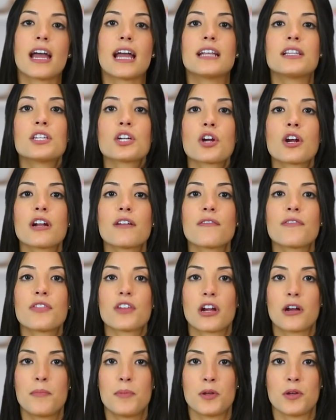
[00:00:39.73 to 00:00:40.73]
Integrative
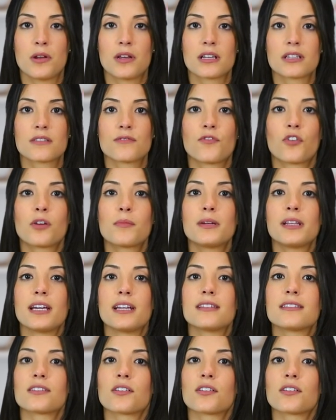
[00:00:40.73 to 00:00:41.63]
Therapeutics formulates